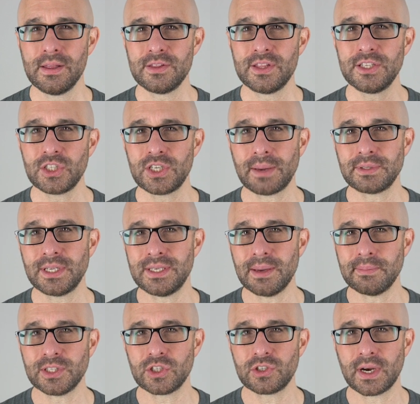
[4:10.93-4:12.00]
This chapter
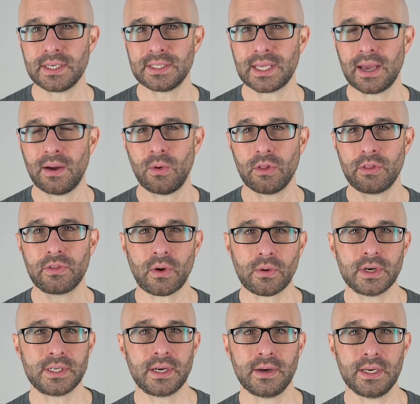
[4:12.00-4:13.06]
demonstrates how
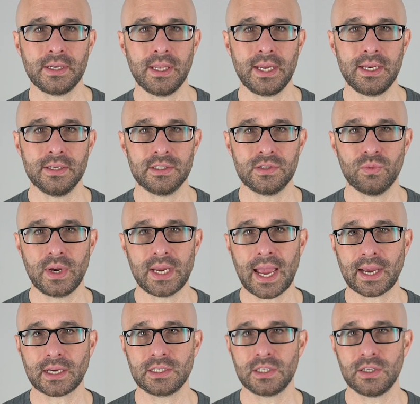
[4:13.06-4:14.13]
authoritarian leaders
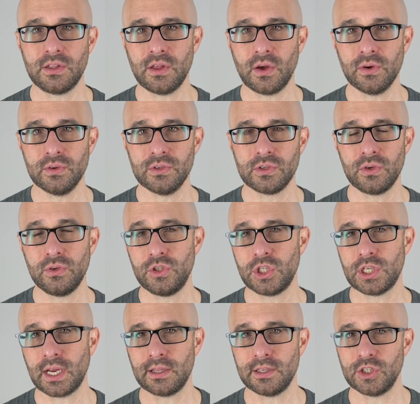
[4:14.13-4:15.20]
react to those who
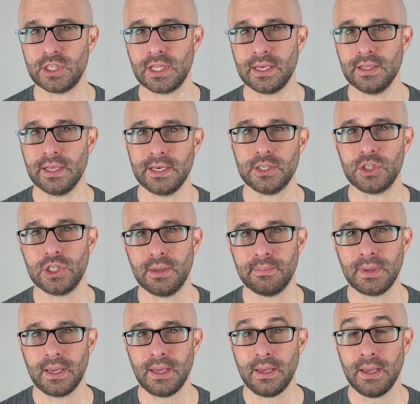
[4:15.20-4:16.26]
challenge their leadership.